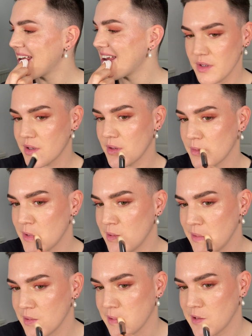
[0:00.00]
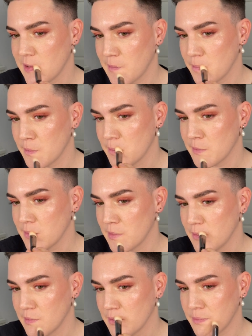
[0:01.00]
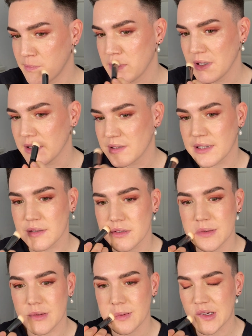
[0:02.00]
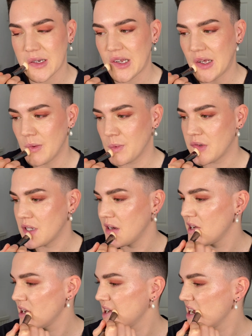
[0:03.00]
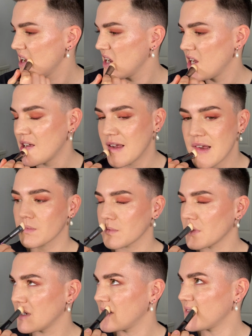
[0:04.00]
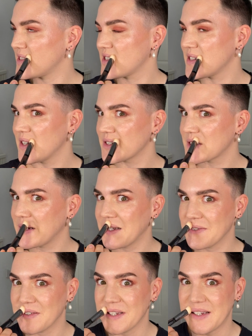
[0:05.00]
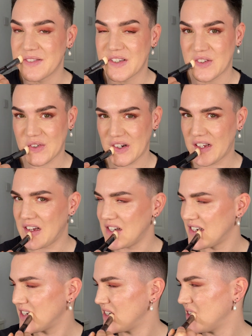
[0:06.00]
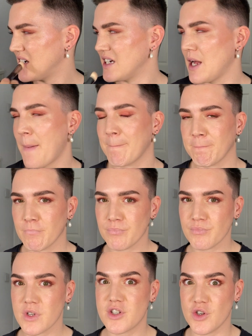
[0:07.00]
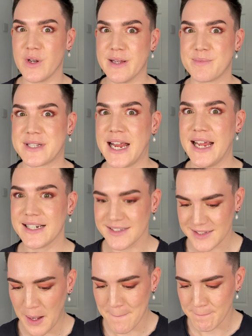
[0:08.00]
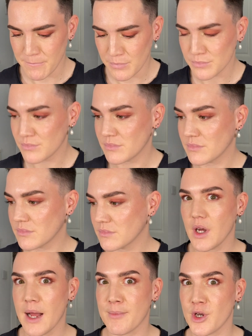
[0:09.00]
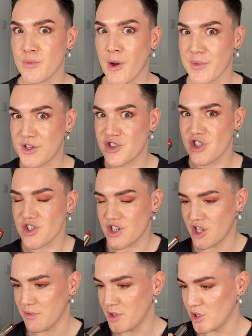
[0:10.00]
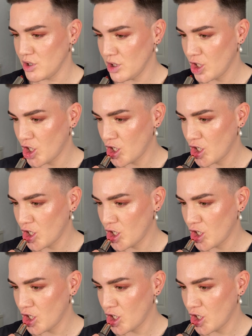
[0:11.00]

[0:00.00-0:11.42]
Thinking maybe if I blot down some of my lips. I have such colourful lips, it's really hard to do lipsticks. I'm going to pop this just in the middle.